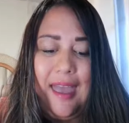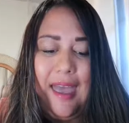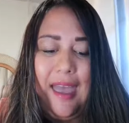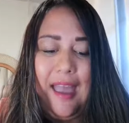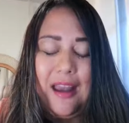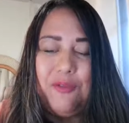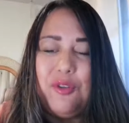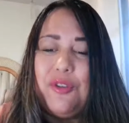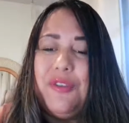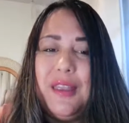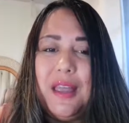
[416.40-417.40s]
and if you're
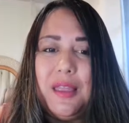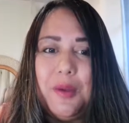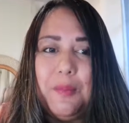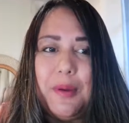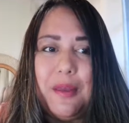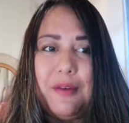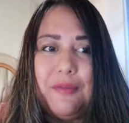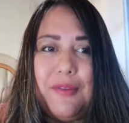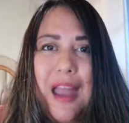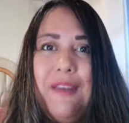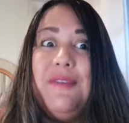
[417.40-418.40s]
feeling a little bit of
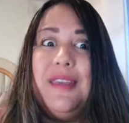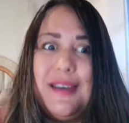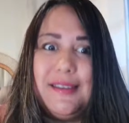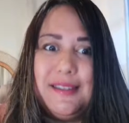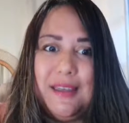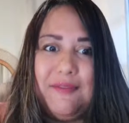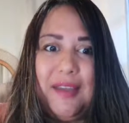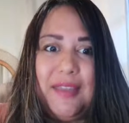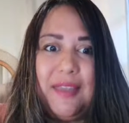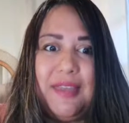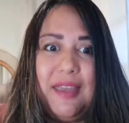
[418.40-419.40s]
envious, the
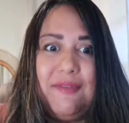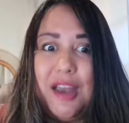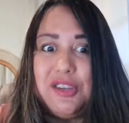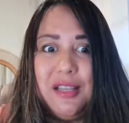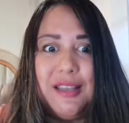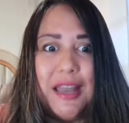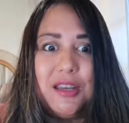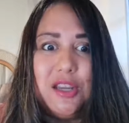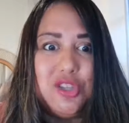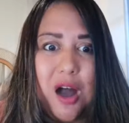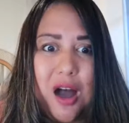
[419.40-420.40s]
fact that they've actually landed
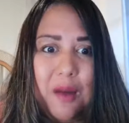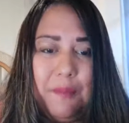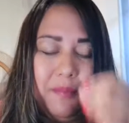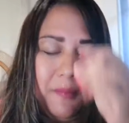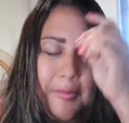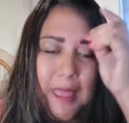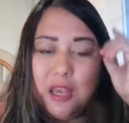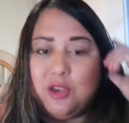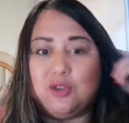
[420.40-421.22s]
a job and you're